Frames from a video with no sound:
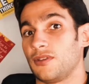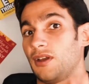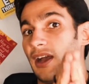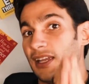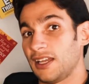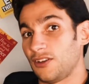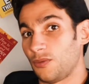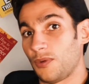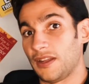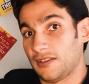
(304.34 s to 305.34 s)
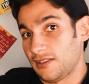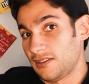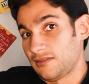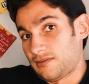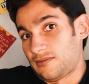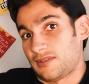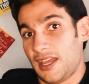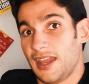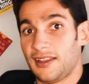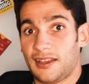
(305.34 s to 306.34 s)
again, your brain doesn't
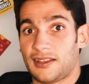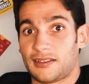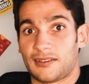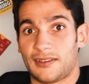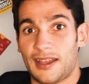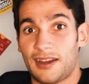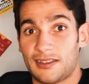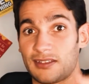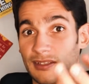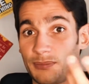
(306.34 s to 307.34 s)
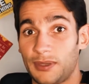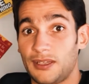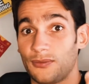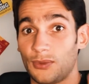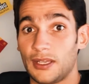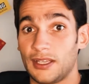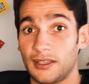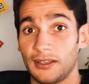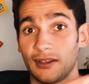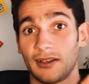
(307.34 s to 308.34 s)
care that is being
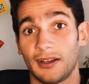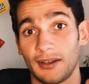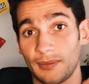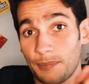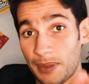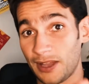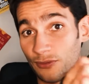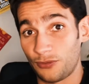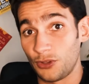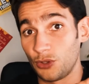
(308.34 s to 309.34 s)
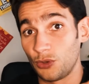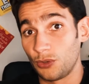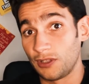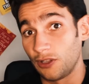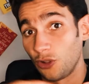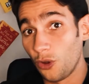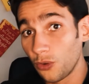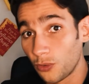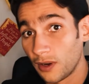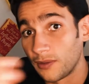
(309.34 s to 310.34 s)
really bad for you in the
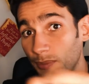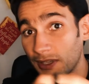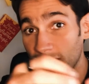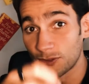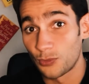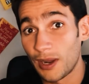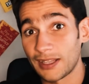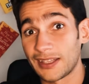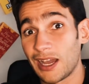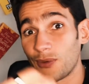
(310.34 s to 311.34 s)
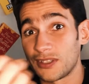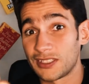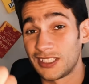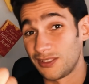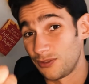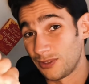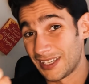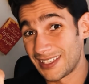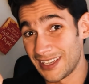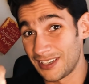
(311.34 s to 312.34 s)
long run, because right now it's giving you
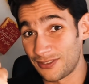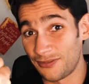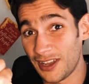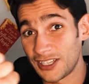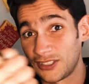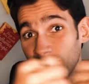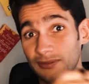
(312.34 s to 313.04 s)
that satisfaction.